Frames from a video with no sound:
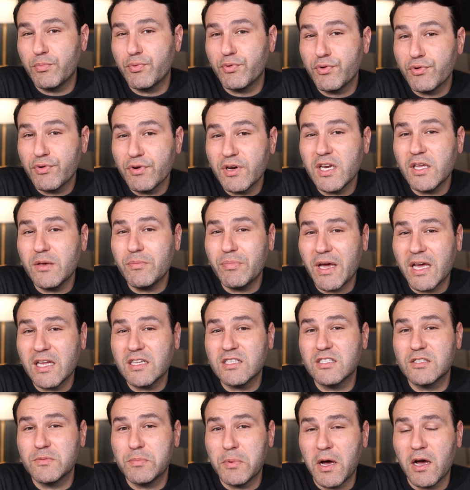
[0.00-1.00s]
pretty
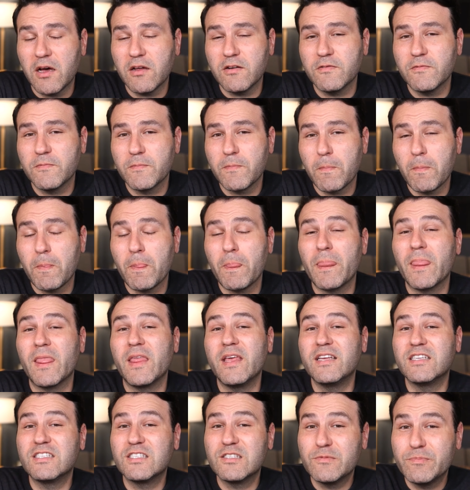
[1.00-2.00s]
bad spot,
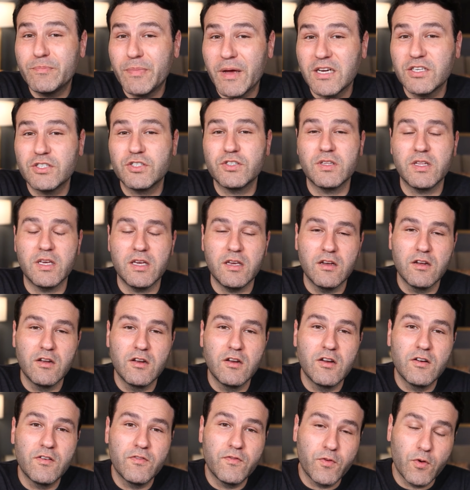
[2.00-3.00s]
especially
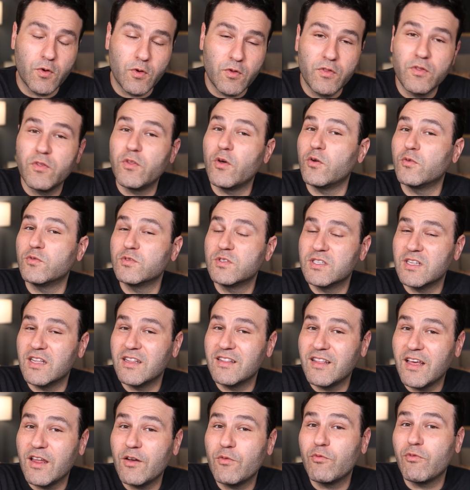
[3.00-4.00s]
for those
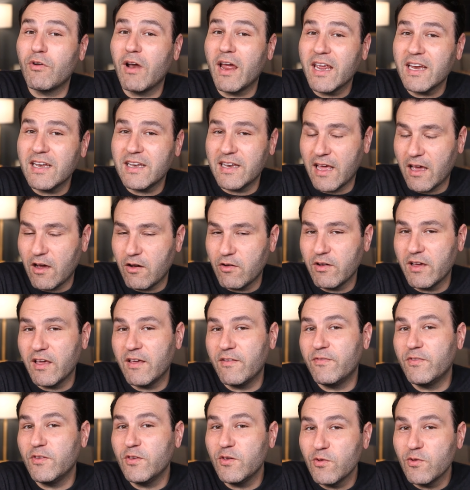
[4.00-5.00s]
that right now,
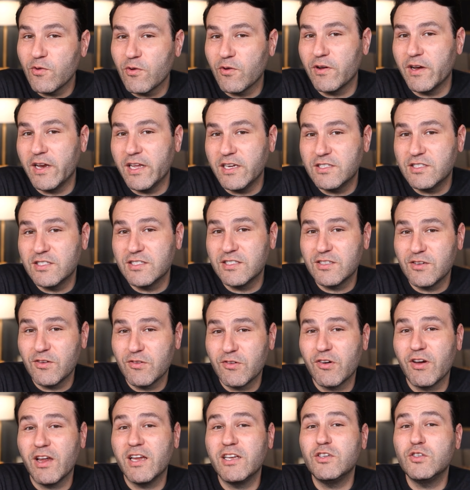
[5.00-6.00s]
if you are an
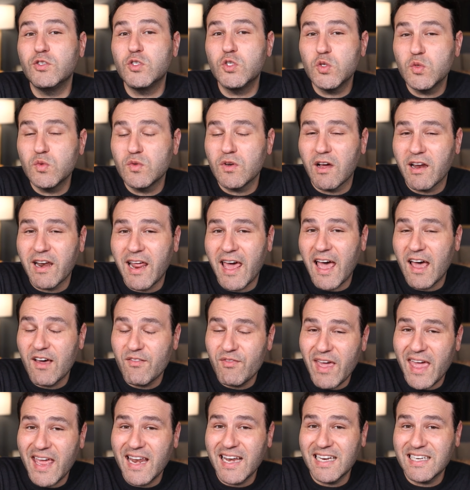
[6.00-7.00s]
agency owner and you do not
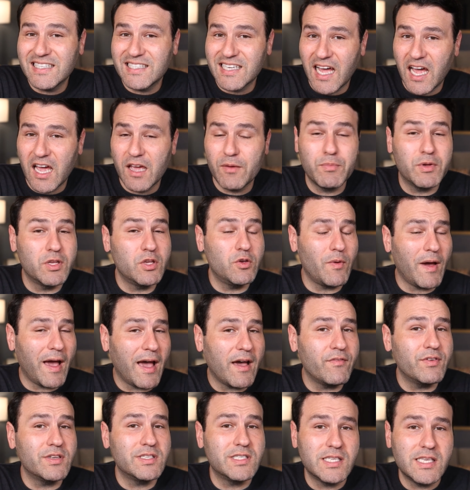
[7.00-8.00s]
have any time, but you
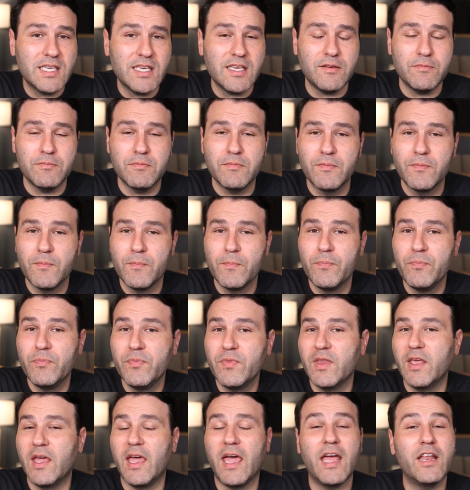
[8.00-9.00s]
have a team
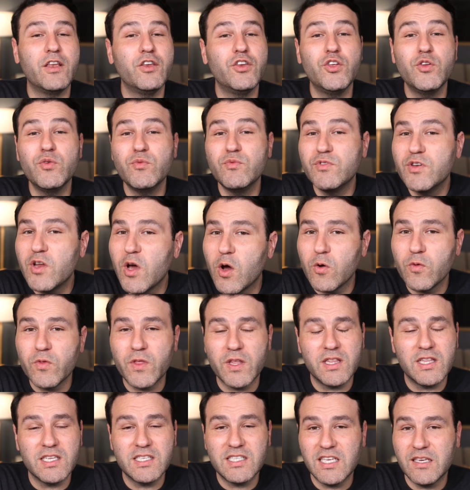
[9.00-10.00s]
and you know
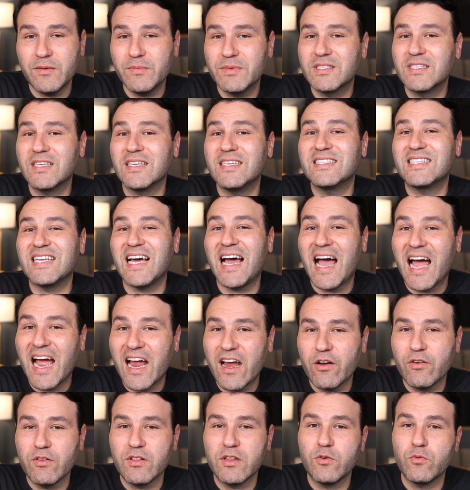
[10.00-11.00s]
that the team is
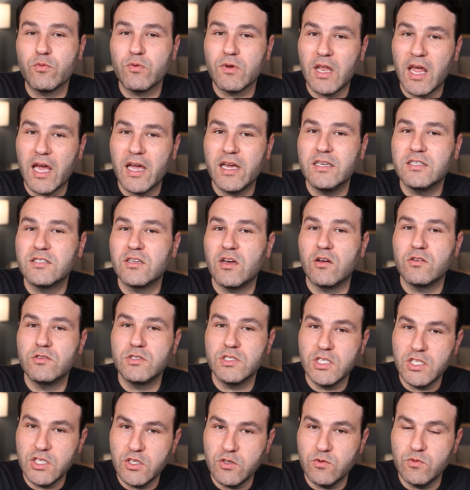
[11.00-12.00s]
entirely reliant
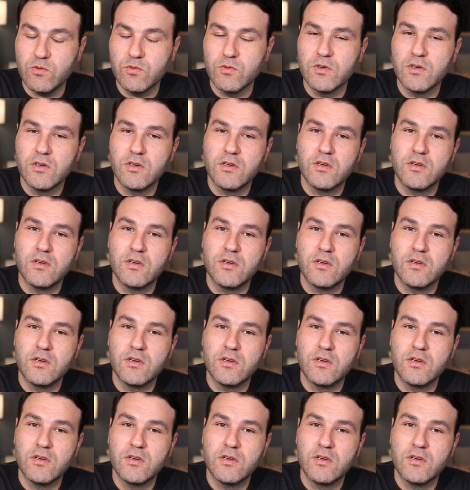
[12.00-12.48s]
on you,